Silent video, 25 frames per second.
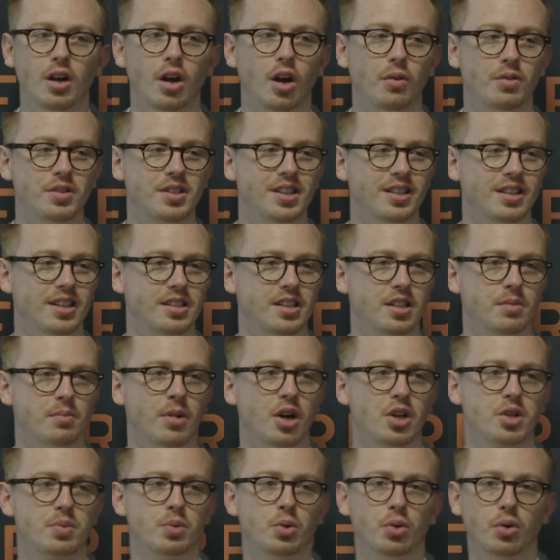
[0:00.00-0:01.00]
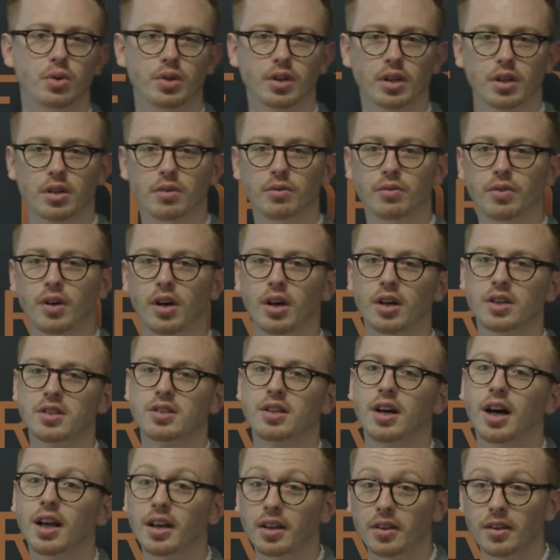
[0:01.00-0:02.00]
obviously this is much more in the convert
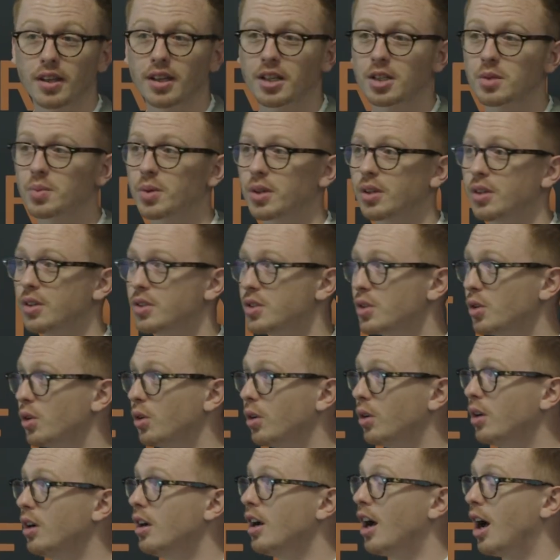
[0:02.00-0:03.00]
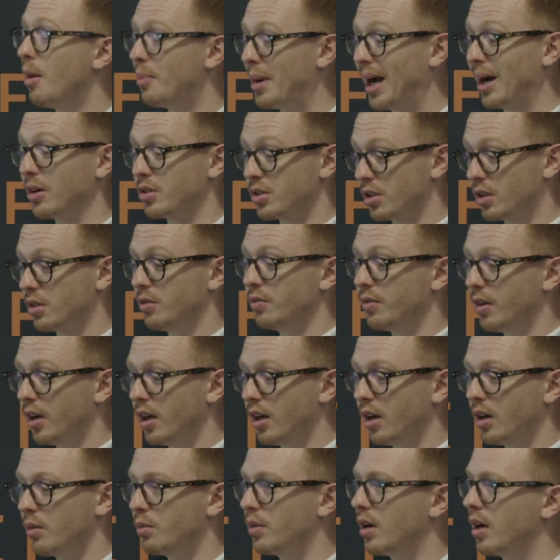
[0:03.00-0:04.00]
side of things because you're about to
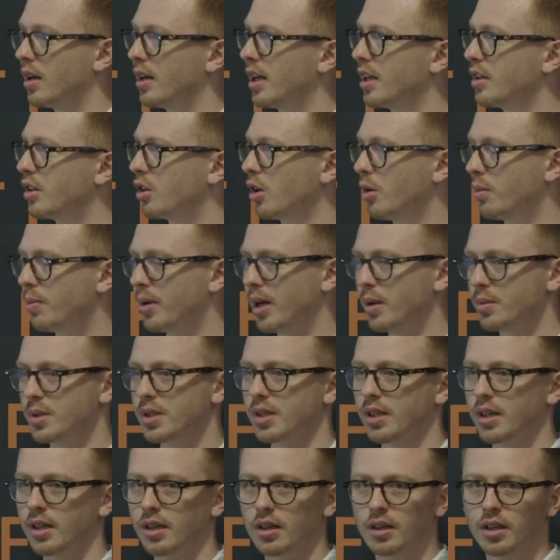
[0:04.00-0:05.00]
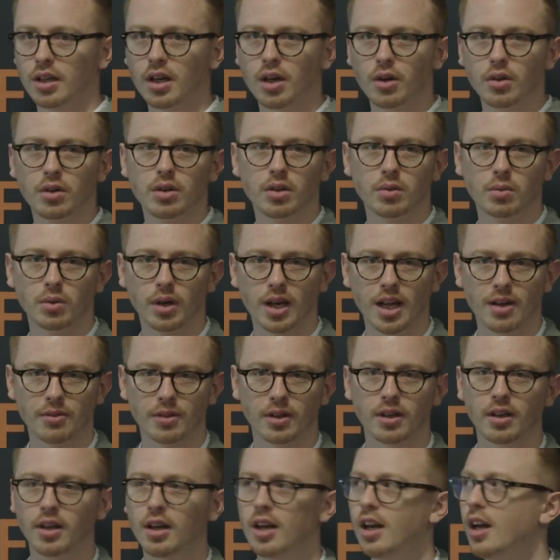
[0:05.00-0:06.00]
convert, where you've got Pepsi and Coke and
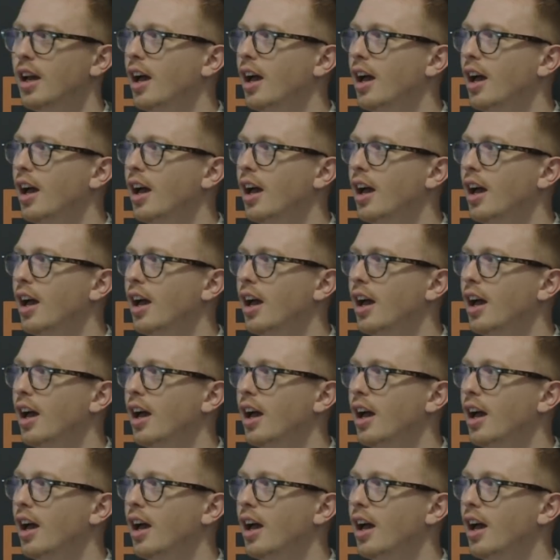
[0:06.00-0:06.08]
whatever.